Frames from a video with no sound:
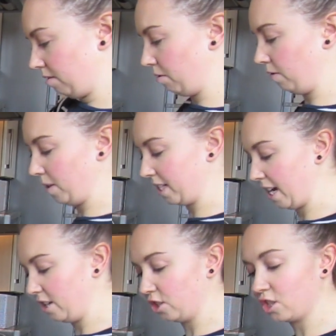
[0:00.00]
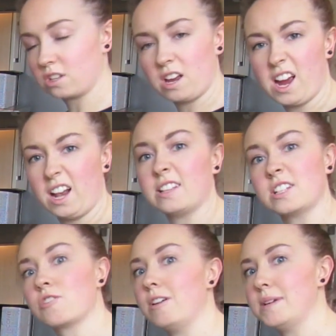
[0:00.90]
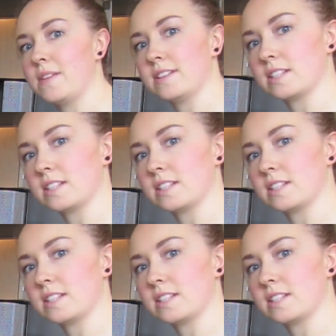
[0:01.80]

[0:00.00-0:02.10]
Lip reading: move a whisk and I like to scrape down the